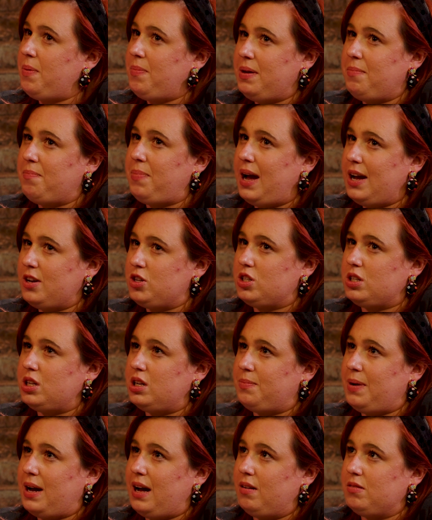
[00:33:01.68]
being passionate
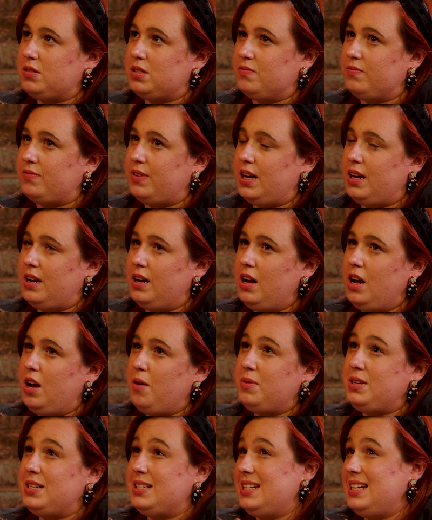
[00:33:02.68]
about something,
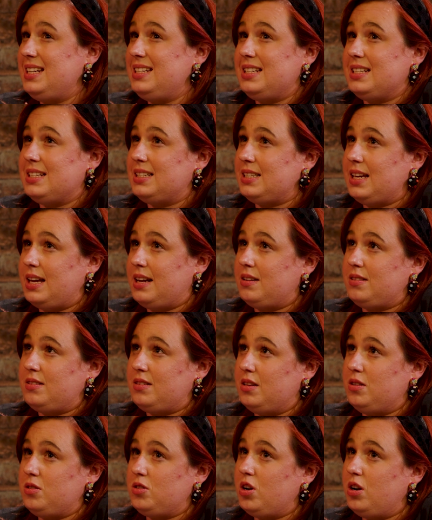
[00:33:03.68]
which is easier said
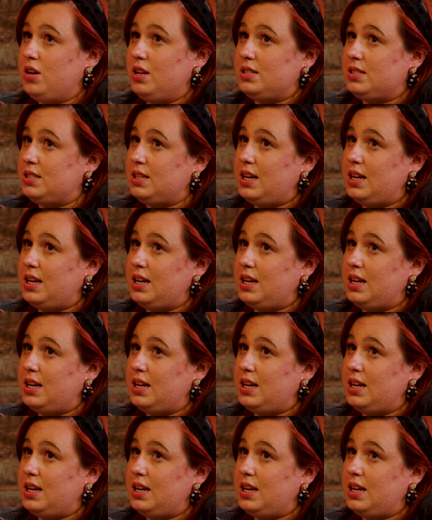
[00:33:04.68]
than done, isn't